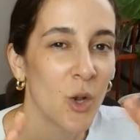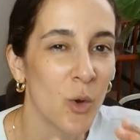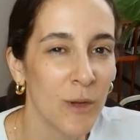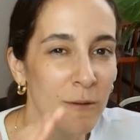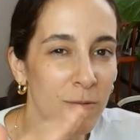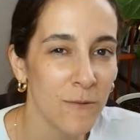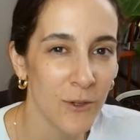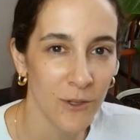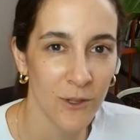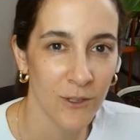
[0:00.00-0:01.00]
Going
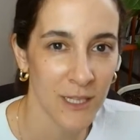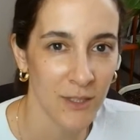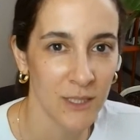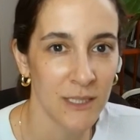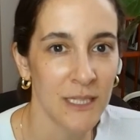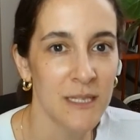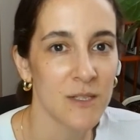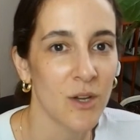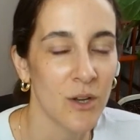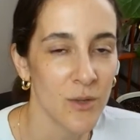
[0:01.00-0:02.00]
further down the
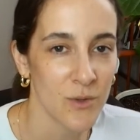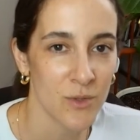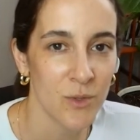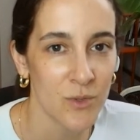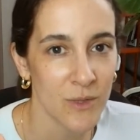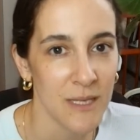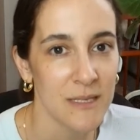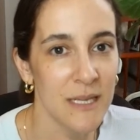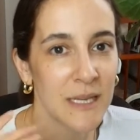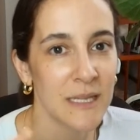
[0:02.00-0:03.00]
list, all those
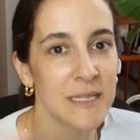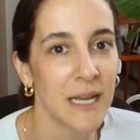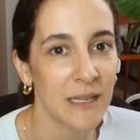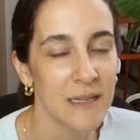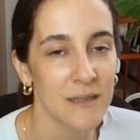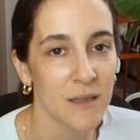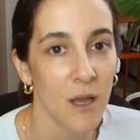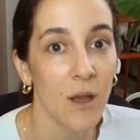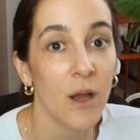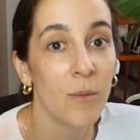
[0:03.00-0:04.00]
nutrients, it can tell us
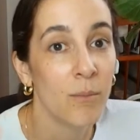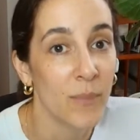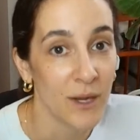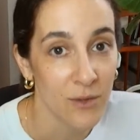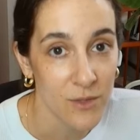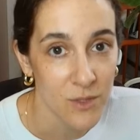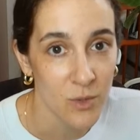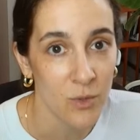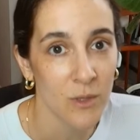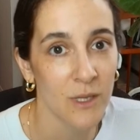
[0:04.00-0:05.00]
a better
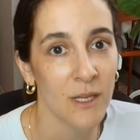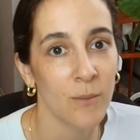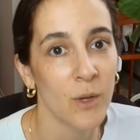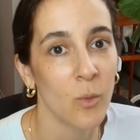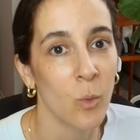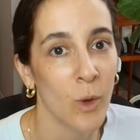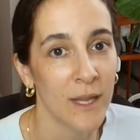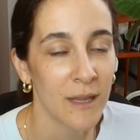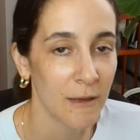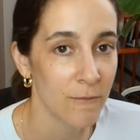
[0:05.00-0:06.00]
story about
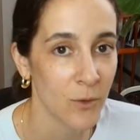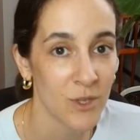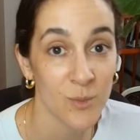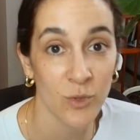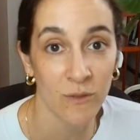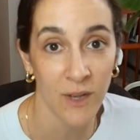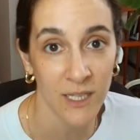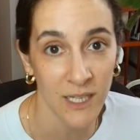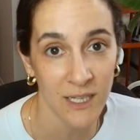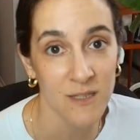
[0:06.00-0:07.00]
what that food is
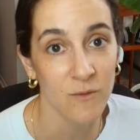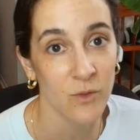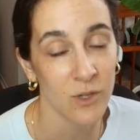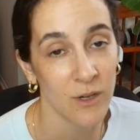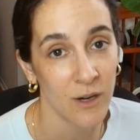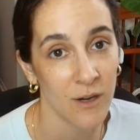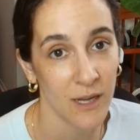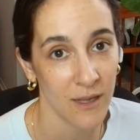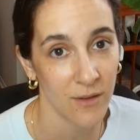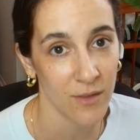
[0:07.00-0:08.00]
providing us for our
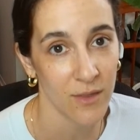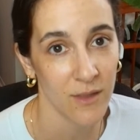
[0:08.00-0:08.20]
health.